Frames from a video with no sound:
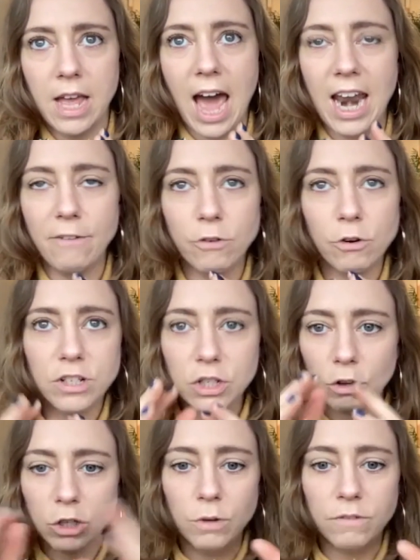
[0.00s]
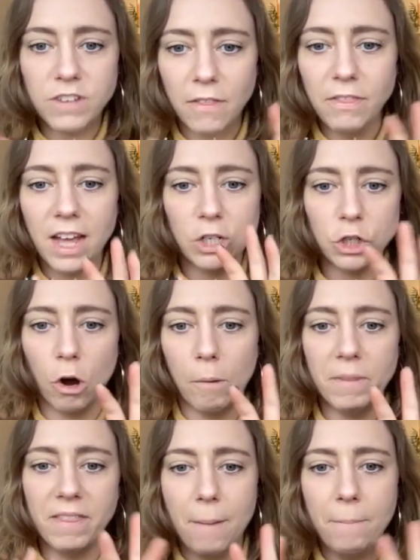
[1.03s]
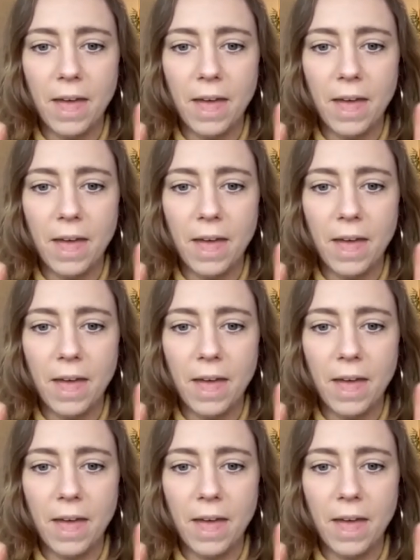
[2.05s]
and everyone's got to have done their job and their